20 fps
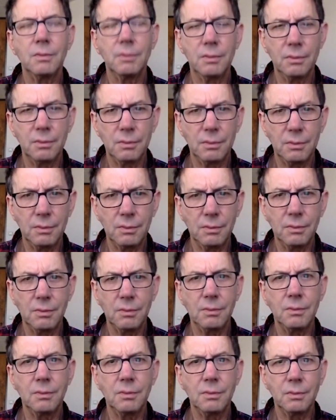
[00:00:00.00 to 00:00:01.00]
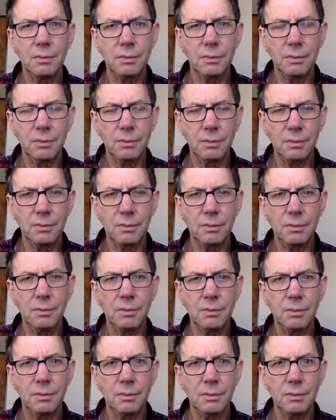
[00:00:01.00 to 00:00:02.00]

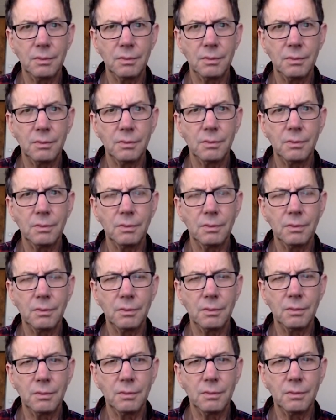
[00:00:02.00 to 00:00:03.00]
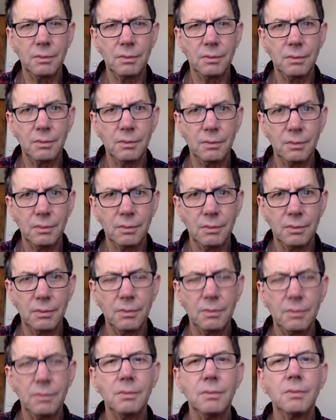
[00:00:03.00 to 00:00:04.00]

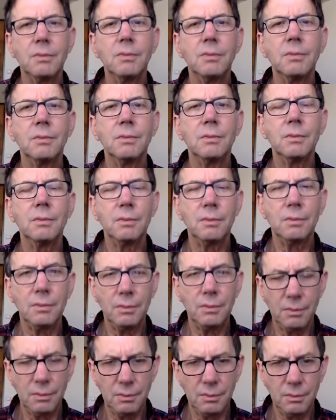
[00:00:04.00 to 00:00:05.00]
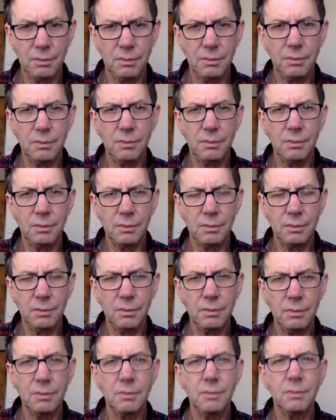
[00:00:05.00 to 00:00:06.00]

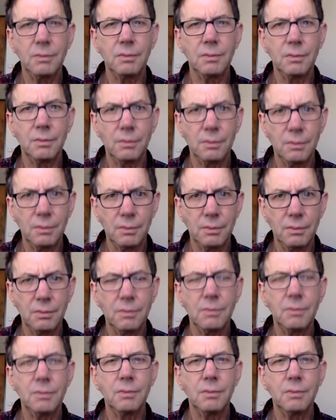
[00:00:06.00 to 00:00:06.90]
The person shown says nothing.